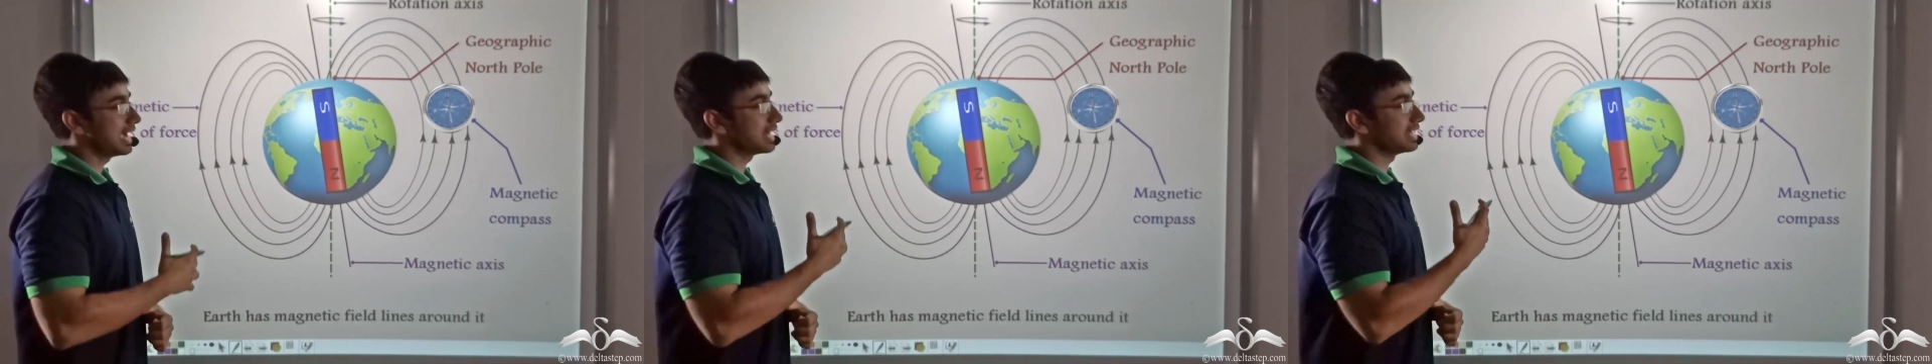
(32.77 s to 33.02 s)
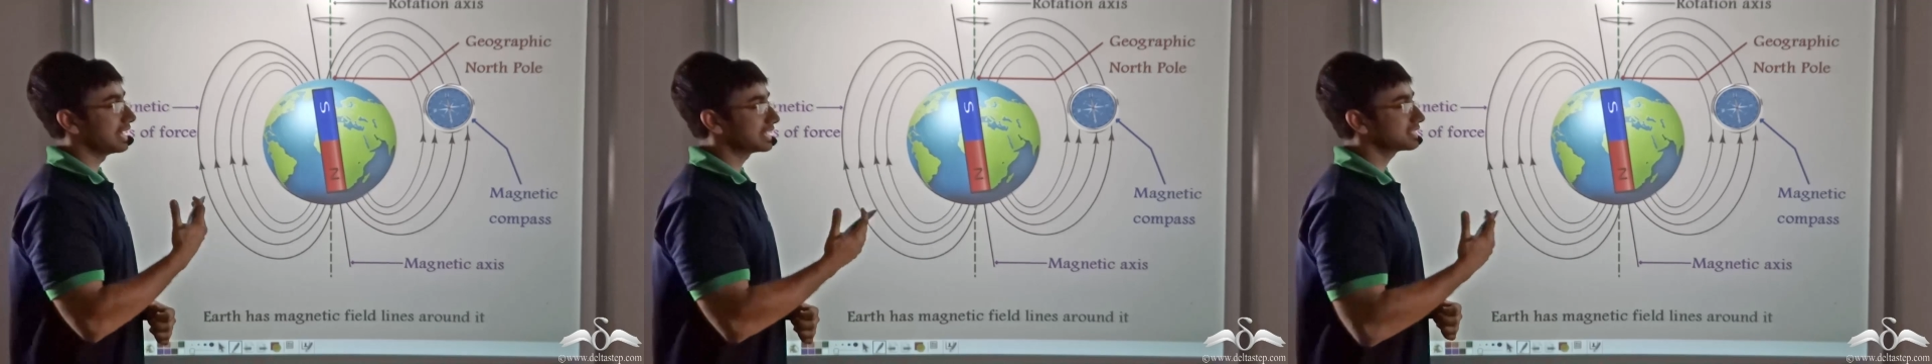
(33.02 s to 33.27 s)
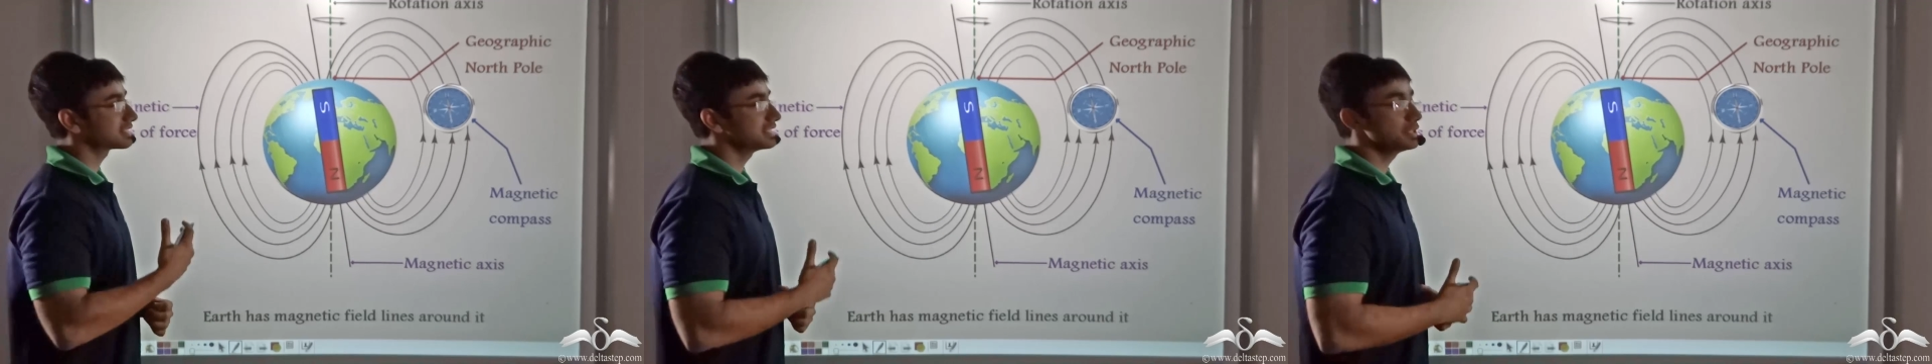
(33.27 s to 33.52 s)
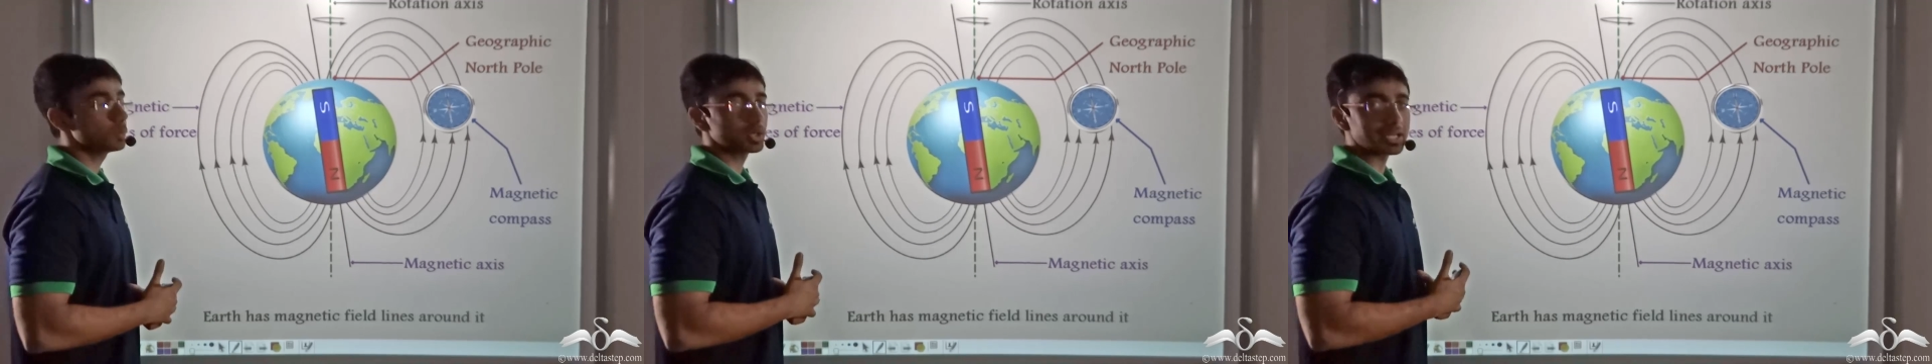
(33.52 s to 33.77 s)
And let us
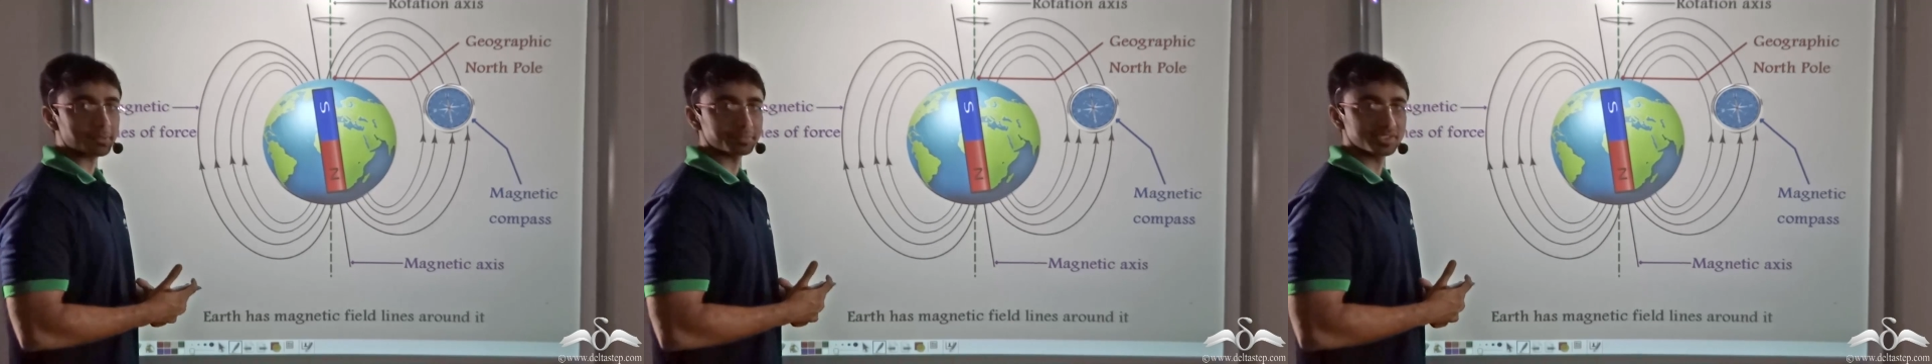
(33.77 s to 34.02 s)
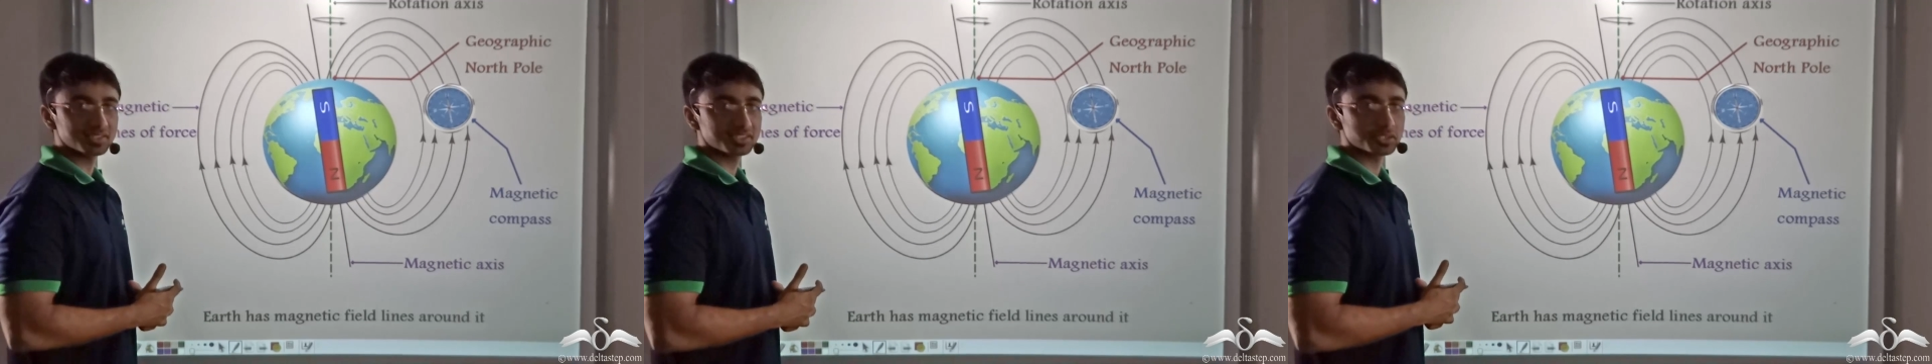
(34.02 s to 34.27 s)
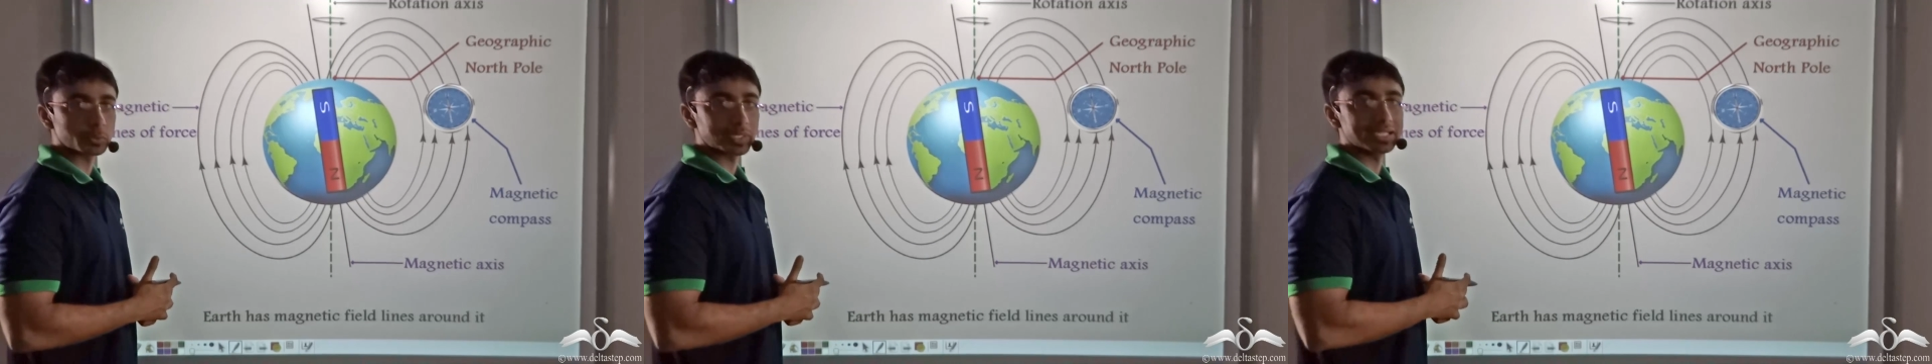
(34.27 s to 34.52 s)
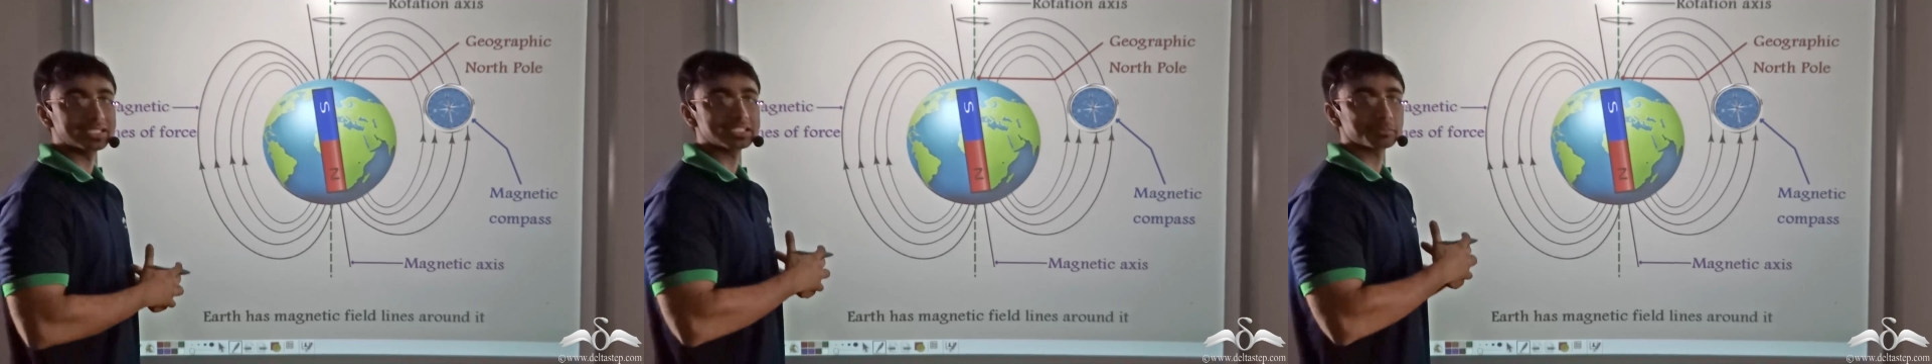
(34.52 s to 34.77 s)
see what happens
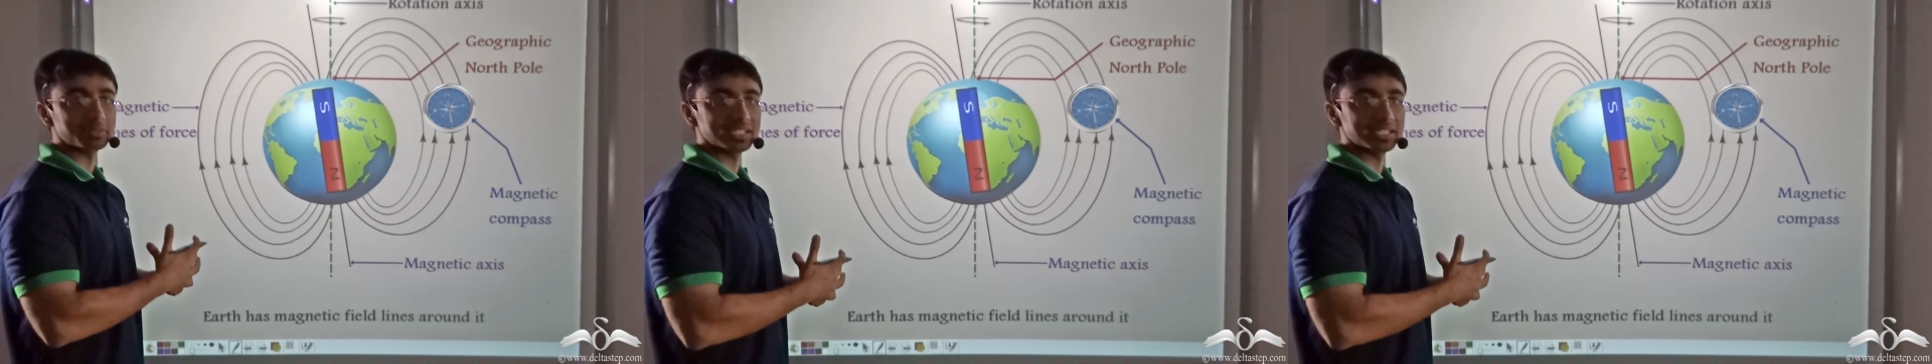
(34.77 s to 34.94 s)
when it is